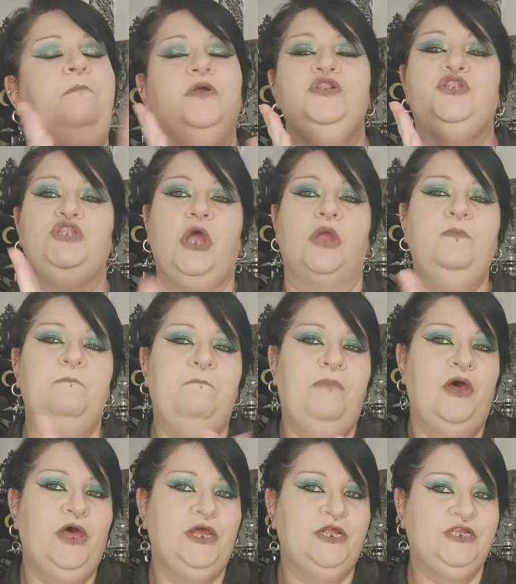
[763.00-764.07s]
But don't
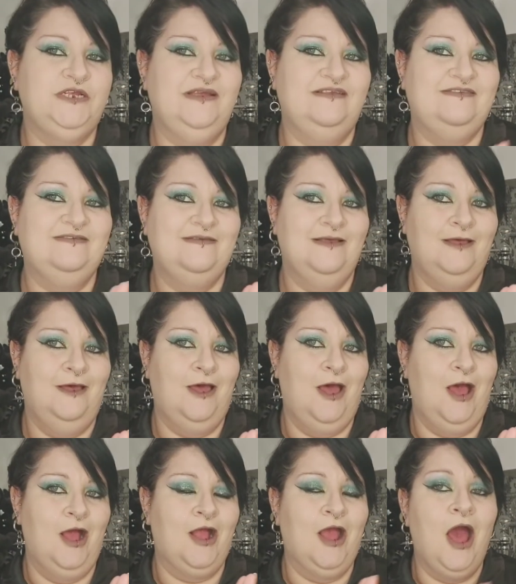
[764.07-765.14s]
purchase
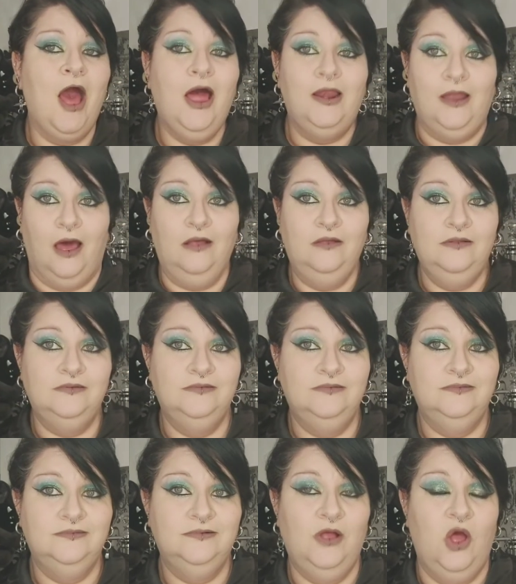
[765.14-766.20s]
a colour
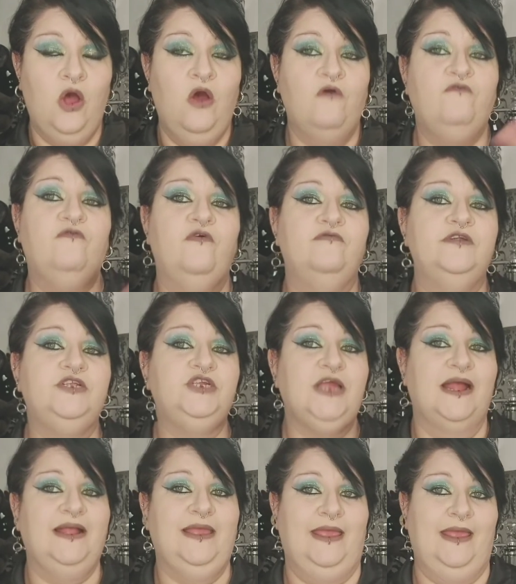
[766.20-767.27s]
for a
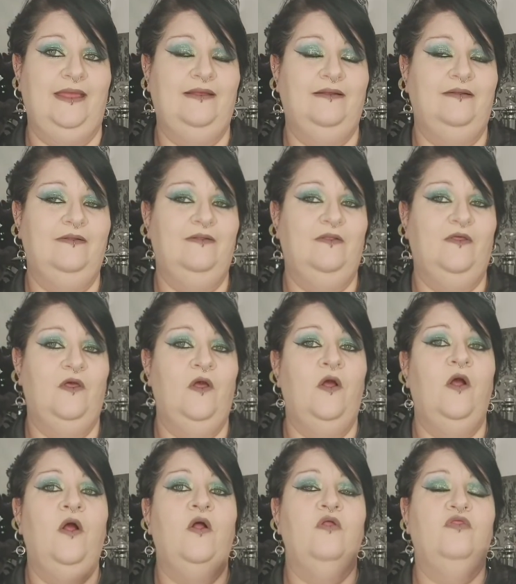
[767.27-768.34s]
jacket
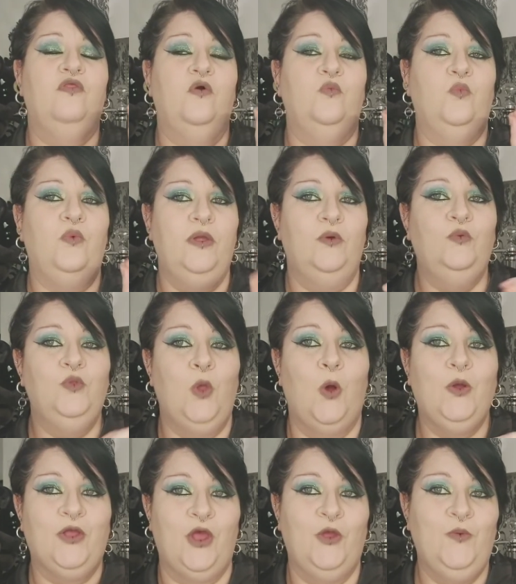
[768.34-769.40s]
that will
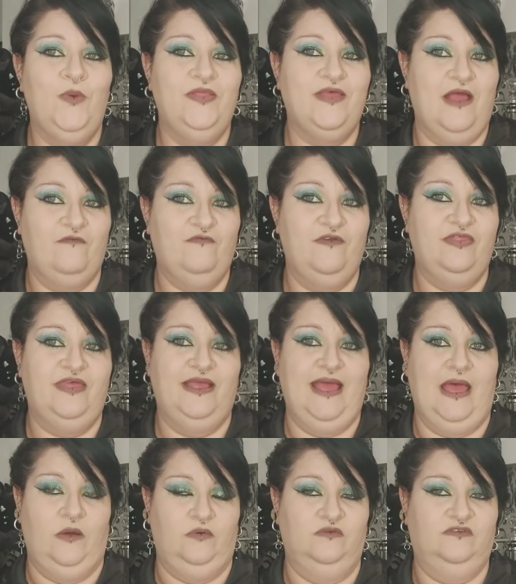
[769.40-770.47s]
not go with everything
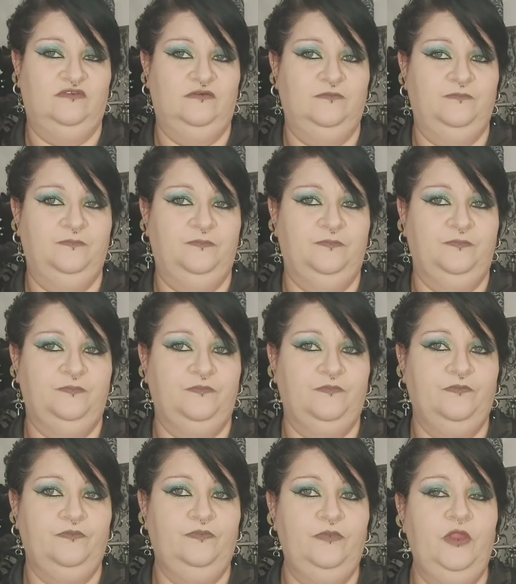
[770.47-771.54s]
else.
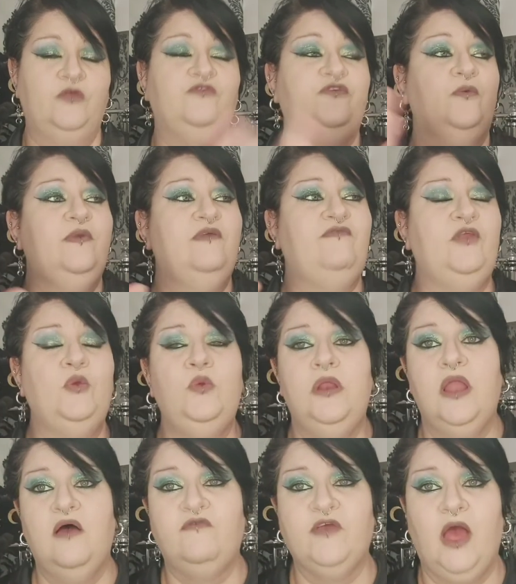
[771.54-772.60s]
So if you
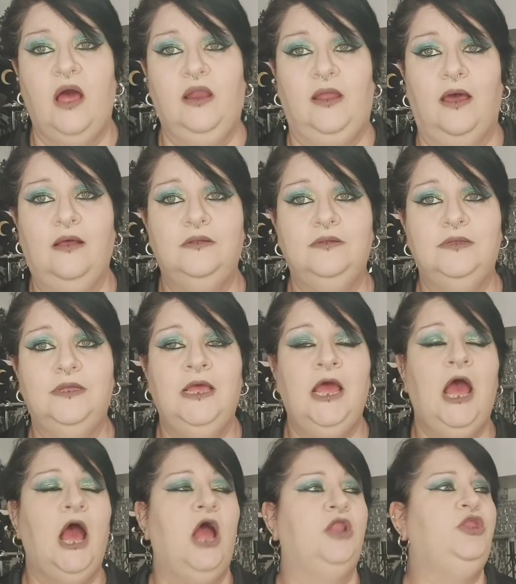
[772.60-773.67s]
love colour
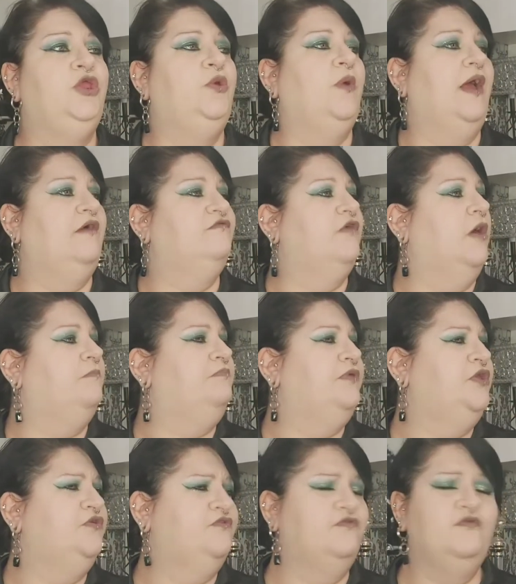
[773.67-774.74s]
and you have a
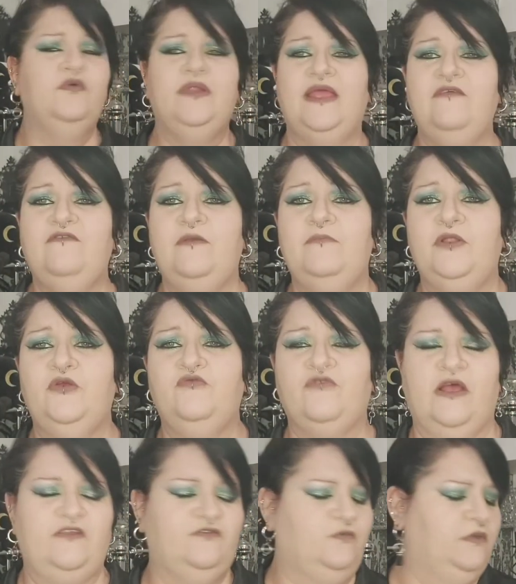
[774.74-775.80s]
beautiful navy blue
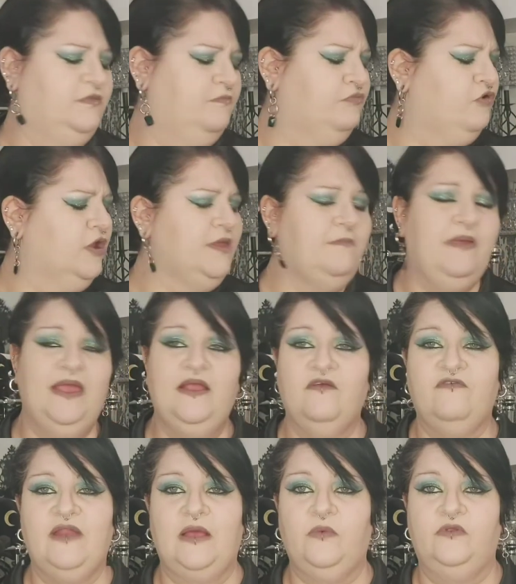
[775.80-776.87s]
dress with bright
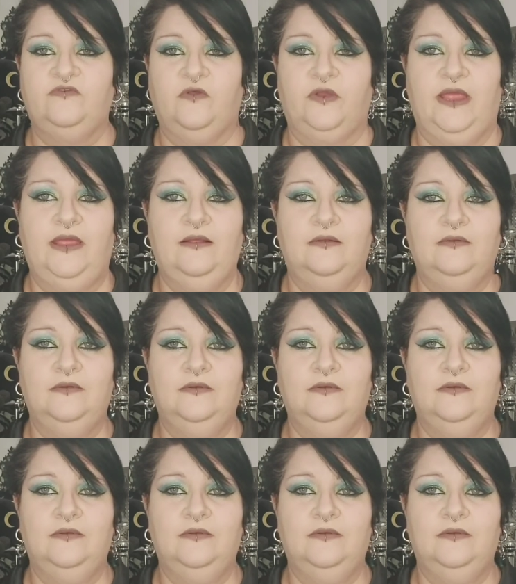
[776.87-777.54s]
pink flowers on it,